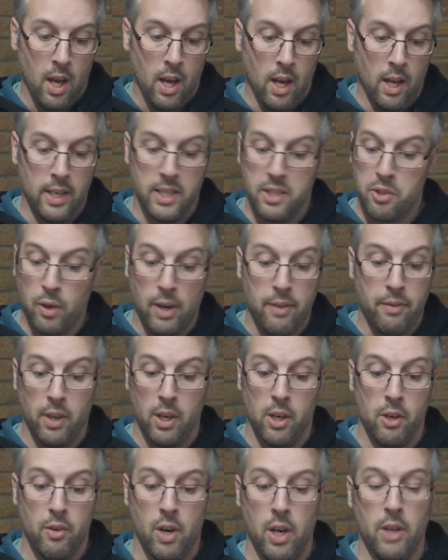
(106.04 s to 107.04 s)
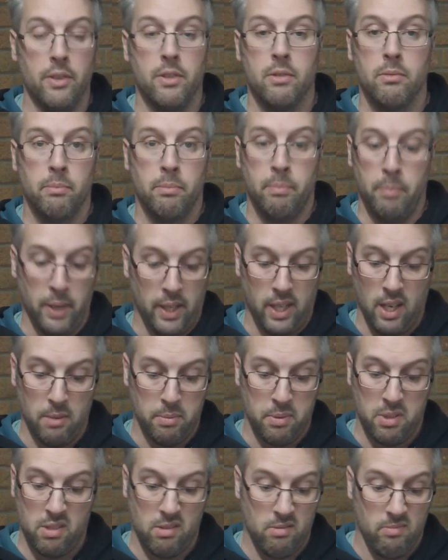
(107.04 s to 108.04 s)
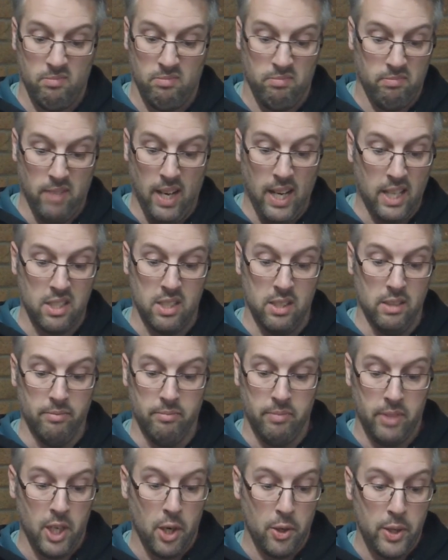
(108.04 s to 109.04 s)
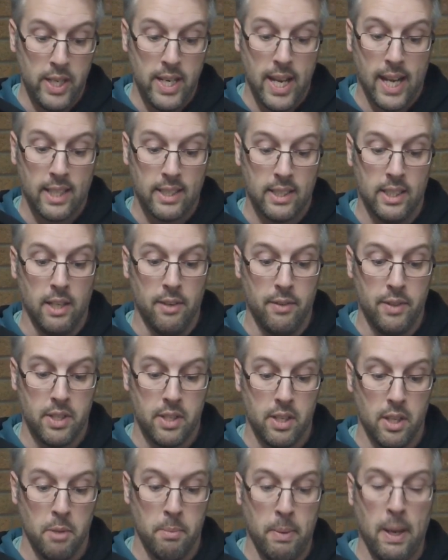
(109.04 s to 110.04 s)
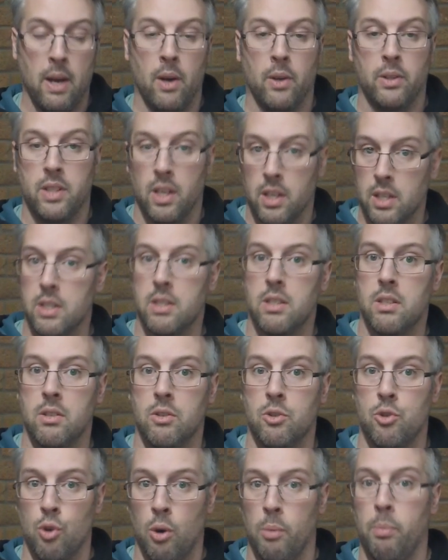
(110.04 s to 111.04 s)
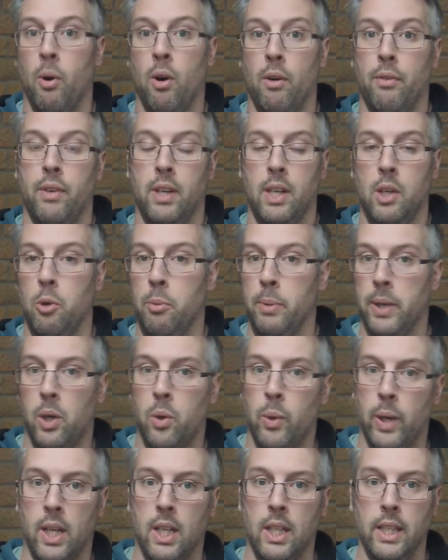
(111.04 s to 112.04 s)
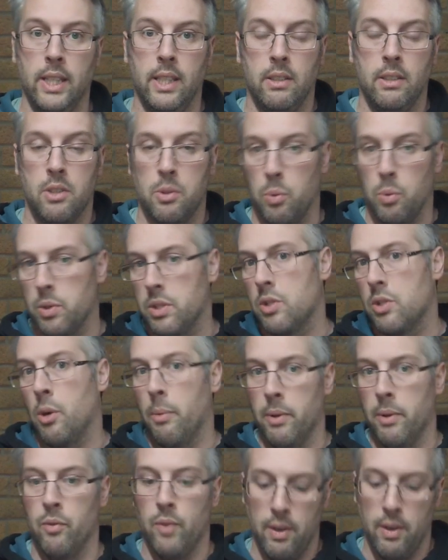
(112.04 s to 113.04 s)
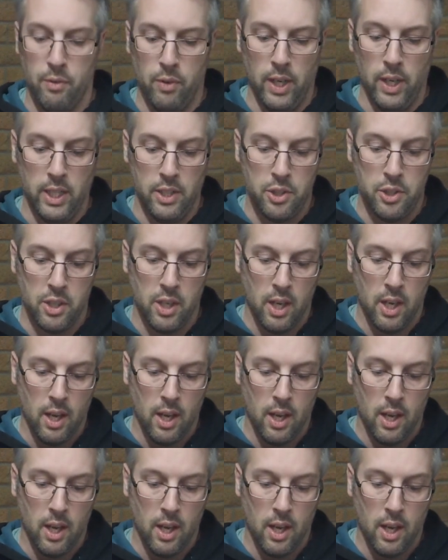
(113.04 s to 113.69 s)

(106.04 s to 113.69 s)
it's great fun on the road. Pickups excellent. The only negative is that the power does drop off a little bit quickly towards the top of the rev range.